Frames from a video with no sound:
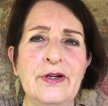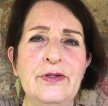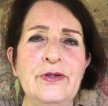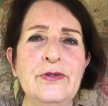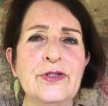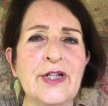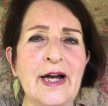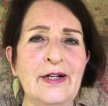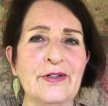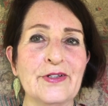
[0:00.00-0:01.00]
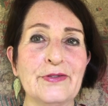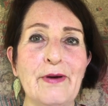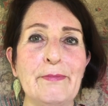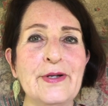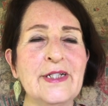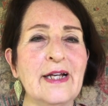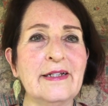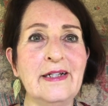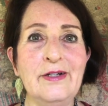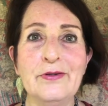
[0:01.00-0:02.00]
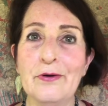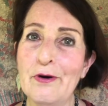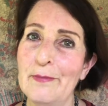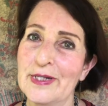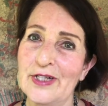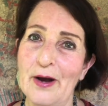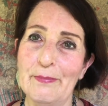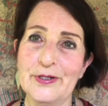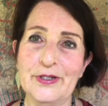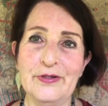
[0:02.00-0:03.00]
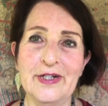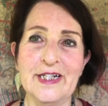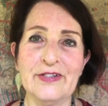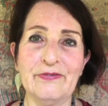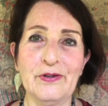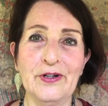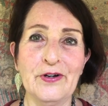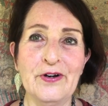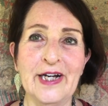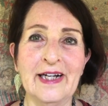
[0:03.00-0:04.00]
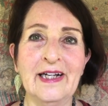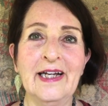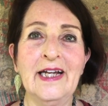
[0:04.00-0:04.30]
New cycles represent enormous opportunities for learning